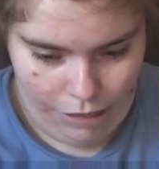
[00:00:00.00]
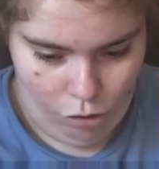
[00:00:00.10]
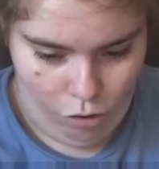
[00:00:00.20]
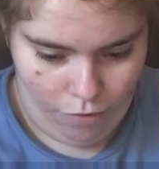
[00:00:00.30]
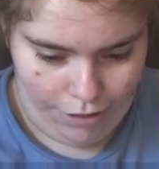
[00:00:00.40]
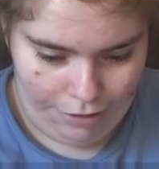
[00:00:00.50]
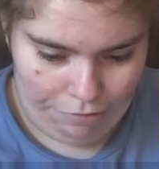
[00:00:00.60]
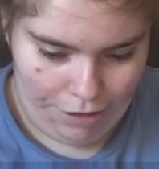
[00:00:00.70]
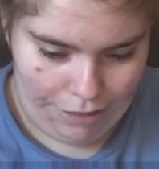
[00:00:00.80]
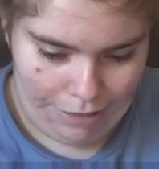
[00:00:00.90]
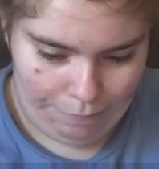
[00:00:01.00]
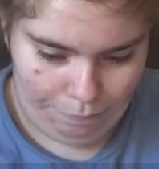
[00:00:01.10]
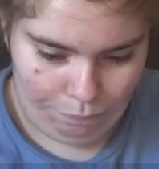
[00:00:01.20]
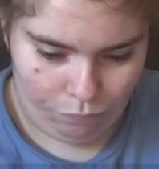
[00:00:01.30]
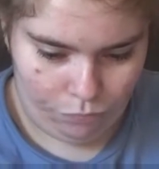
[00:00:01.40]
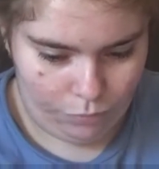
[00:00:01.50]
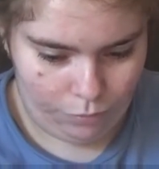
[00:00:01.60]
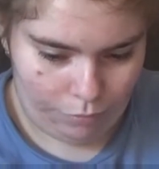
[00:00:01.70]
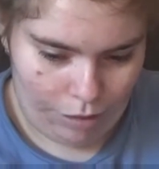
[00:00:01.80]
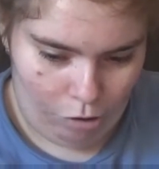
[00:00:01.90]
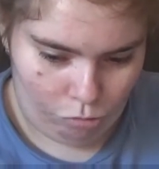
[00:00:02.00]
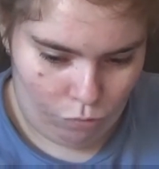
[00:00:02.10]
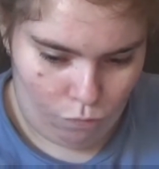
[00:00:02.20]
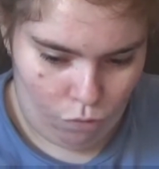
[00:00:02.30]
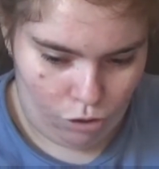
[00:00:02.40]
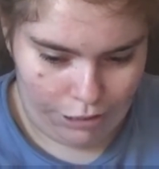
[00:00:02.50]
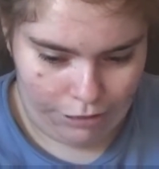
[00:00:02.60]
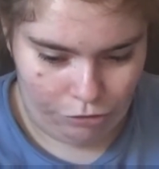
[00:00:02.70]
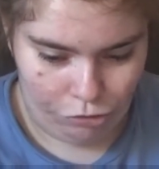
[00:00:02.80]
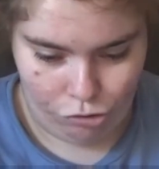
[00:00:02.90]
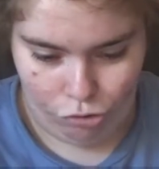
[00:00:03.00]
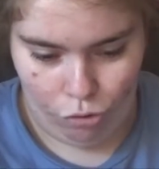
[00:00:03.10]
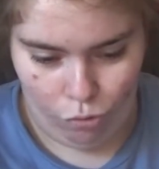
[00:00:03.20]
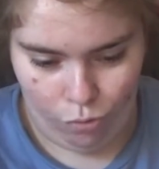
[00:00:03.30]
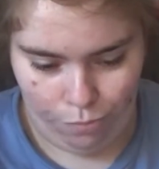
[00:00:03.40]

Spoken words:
already read them out of order, so